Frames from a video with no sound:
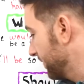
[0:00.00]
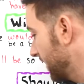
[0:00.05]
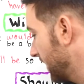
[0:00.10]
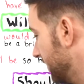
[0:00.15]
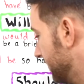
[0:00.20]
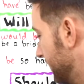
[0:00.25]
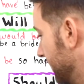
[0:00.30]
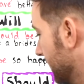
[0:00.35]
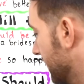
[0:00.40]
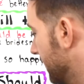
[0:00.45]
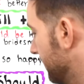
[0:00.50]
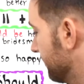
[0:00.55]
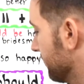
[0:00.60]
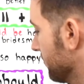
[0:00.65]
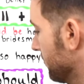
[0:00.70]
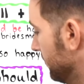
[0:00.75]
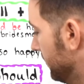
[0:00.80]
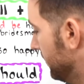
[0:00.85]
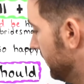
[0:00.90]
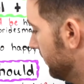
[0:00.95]
I think I've
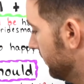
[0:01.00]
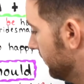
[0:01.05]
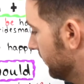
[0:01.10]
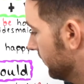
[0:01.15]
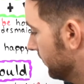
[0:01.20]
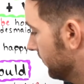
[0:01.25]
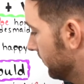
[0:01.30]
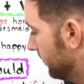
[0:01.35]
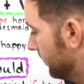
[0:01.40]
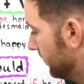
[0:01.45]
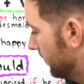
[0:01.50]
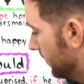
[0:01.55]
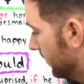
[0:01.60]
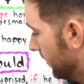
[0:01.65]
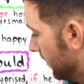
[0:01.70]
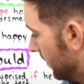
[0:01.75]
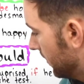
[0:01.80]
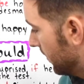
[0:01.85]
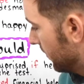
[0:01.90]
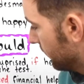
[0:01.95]
written
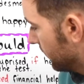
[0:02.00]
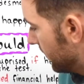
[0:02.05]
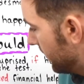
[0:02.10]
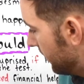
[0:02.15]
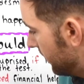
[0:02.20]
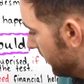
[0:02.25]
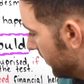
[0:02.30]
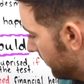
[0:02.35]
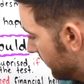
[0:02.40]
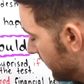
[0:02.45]
them